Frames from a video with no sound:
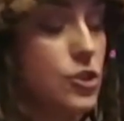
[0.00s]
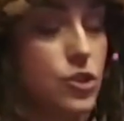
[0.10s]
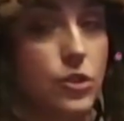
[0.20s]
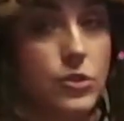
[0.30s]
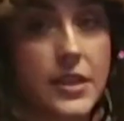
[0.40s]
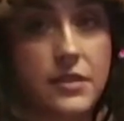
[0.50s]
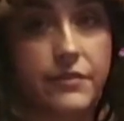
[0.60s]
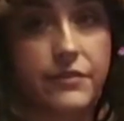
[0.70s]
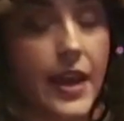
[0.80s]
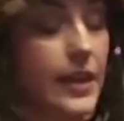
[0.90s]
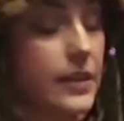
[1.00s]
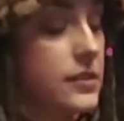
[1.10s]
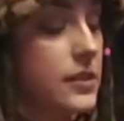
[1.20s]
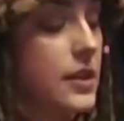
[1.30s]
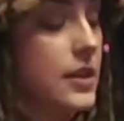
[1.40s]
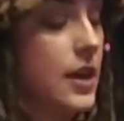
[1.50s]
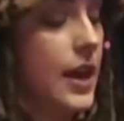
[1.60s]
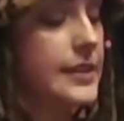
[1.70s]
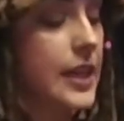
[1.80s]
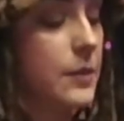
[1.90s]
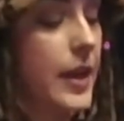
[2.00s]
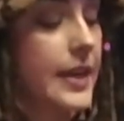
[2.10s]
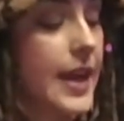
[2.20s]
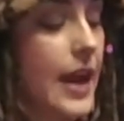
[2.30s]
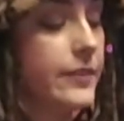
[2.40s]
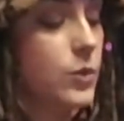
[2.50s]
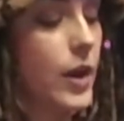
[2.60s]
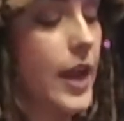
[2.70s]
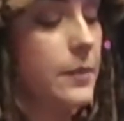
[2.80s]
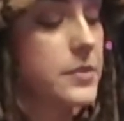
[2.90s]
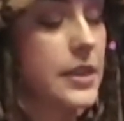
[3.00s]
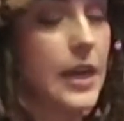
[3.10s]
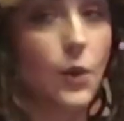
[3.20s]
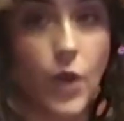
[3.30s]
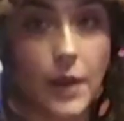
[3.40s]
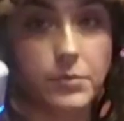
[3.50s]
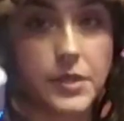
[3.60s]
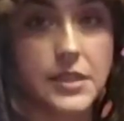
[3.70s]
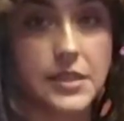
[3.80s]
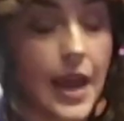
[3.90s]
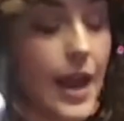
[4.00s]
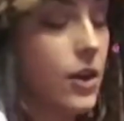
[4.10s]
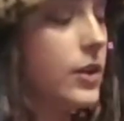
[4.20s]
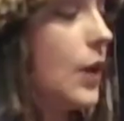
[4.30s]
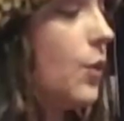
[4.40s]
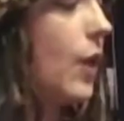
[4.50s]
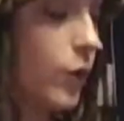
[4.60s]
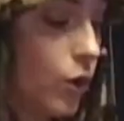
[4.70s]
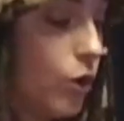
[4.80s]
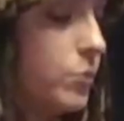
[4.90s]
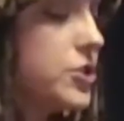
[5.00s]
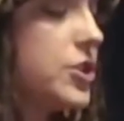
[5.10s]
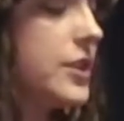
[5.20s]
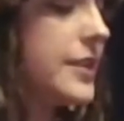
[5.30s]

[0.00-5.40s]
to disinfect. I take my cavi wipes and I wipe this down. I wipe the whole machine